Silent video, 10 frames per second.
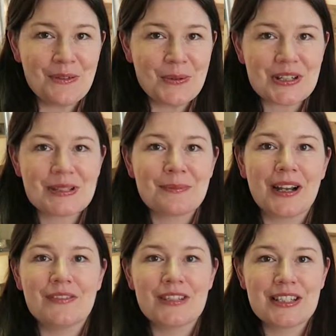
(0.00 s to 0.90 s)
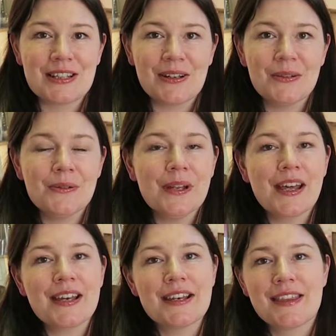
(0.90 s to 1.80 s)
you for watching my video.
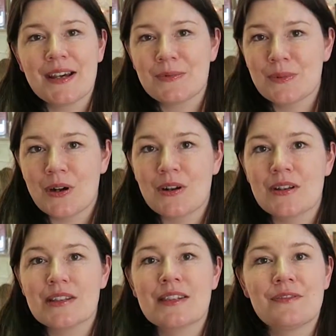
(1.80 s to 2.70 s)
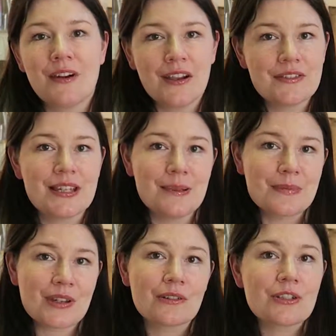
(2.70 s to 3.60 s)
That was 5
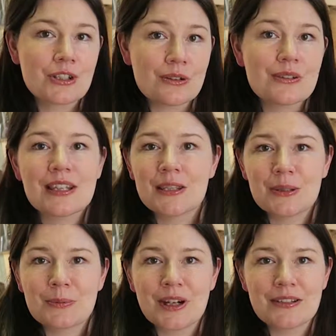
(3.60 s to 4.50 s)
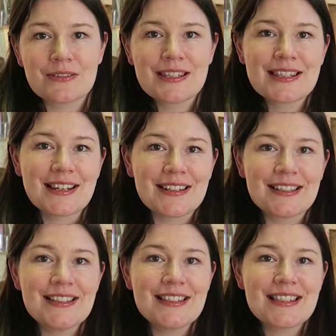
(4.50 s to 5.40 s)
tips on choosing your bridal
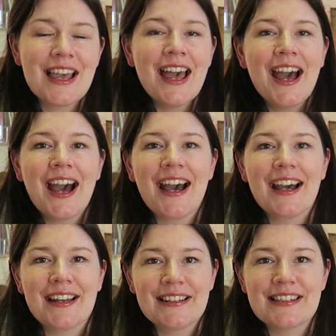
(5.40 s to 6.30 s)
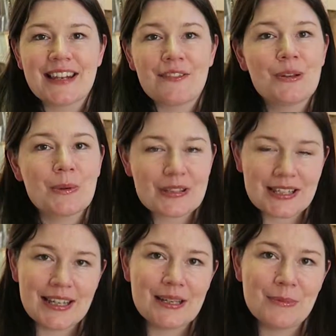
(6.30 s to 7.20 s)
designers, and if you want
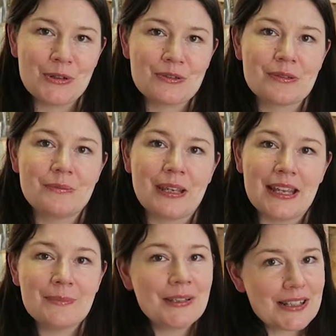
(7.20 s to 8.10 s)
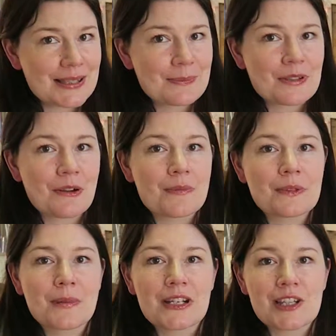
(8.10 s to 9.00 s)
to hear more from me, please subscribe
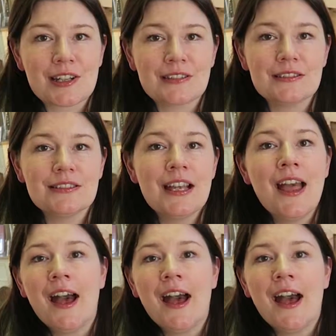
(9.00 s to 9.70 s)
to my channel.